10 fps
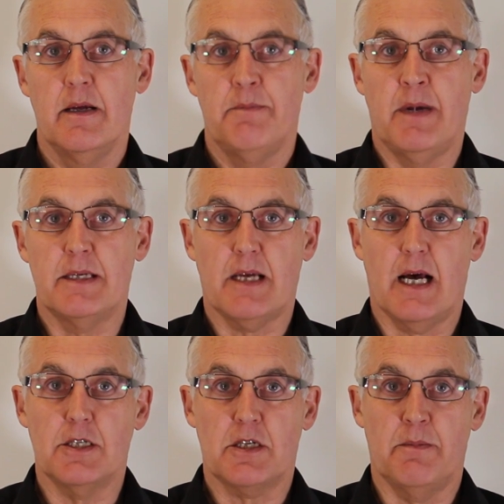
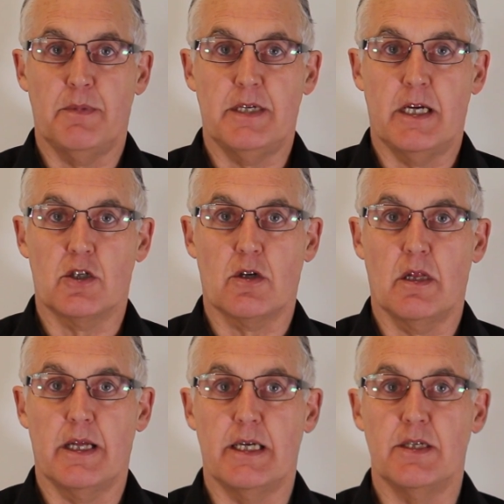Massage can
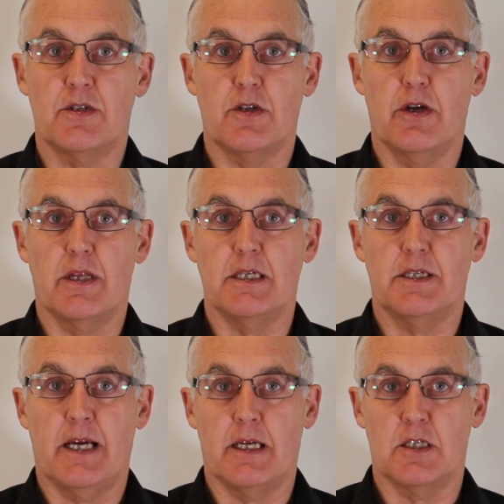potentially stir
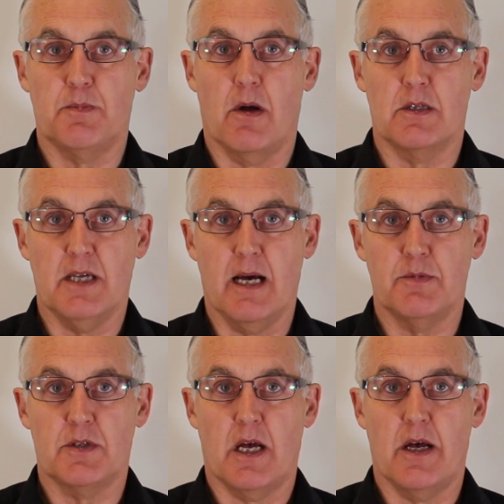these tender spots up,
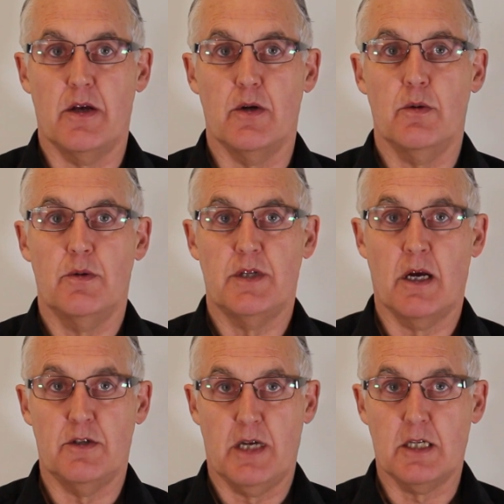so
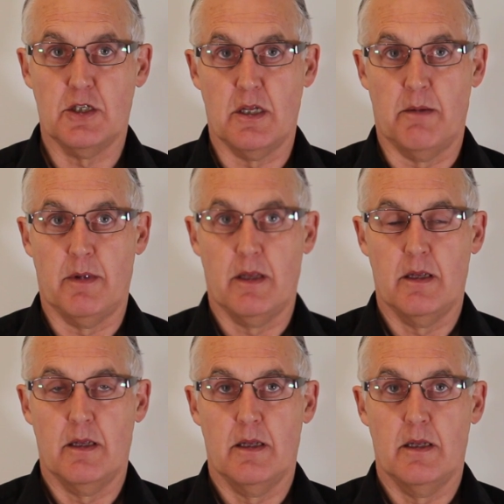don't touch them.
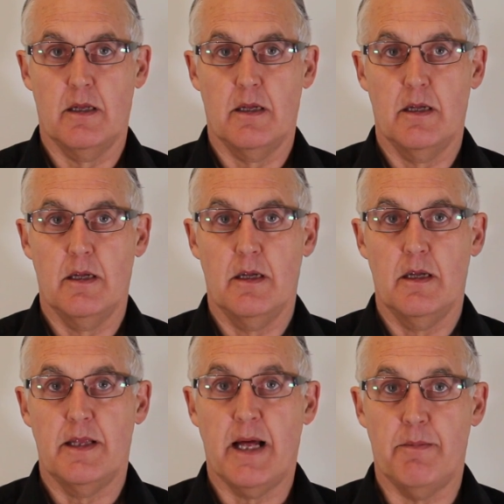
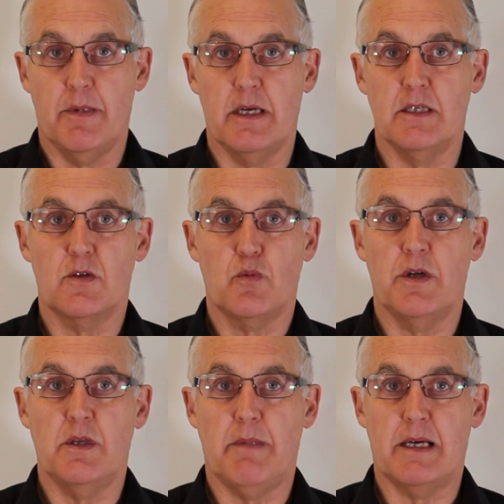That means
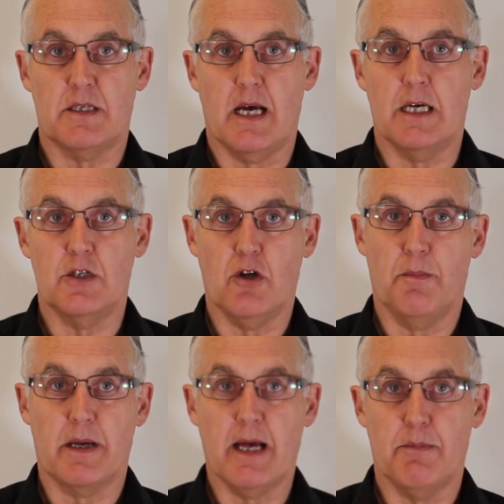when you massage,
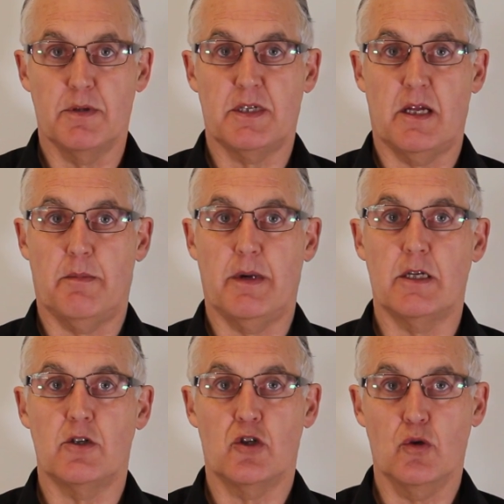stop a couple of
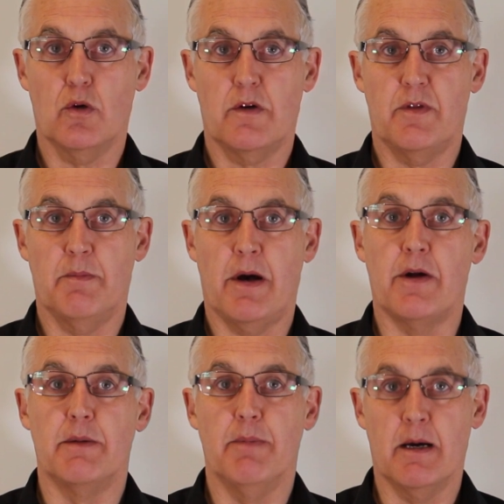centimetres short of the
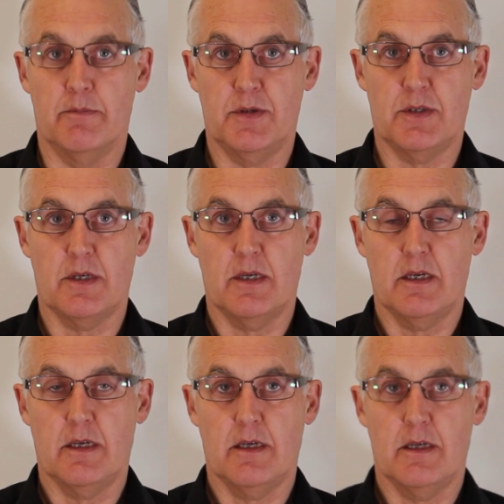bony bumps.
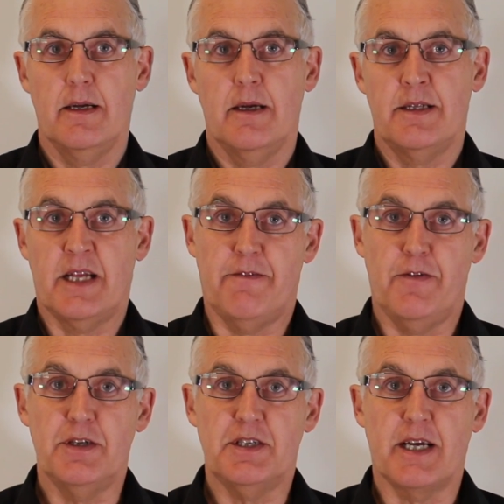Now the
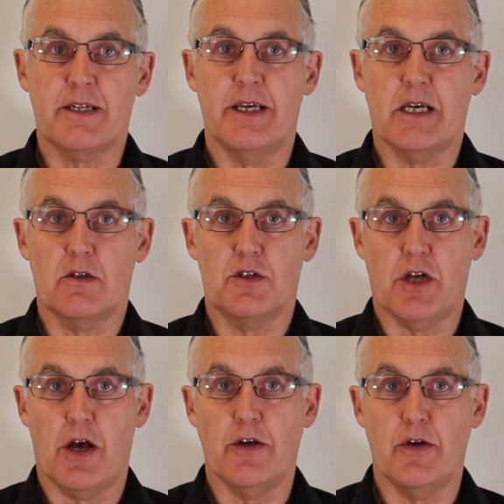first technique I'll
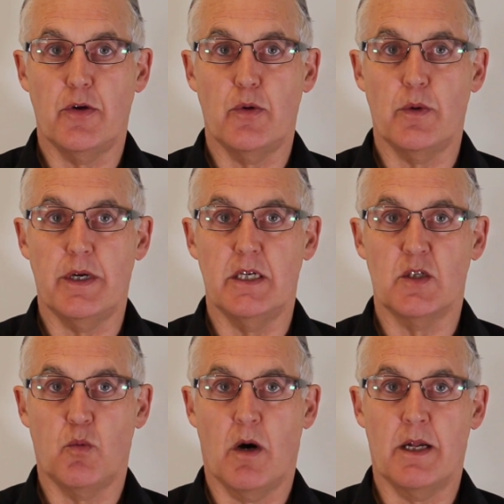show you
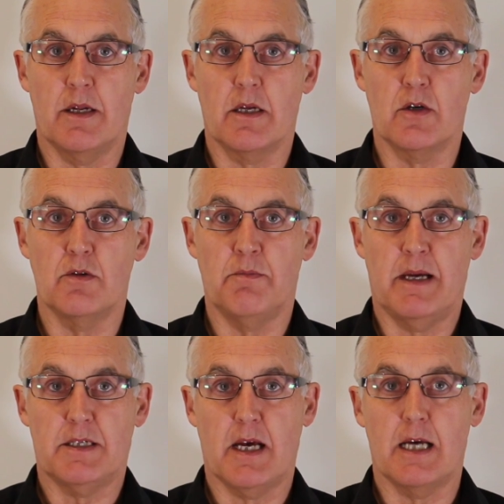is one a good
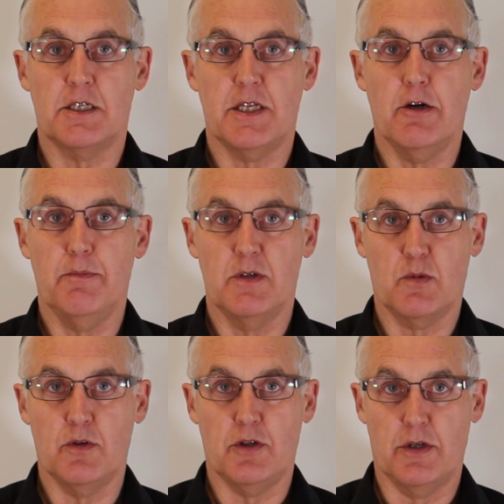massage
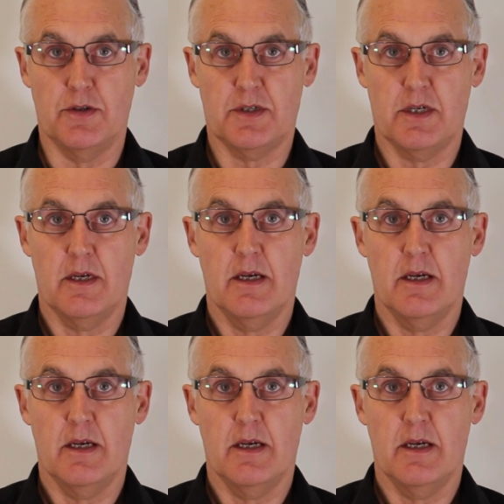therapist would use.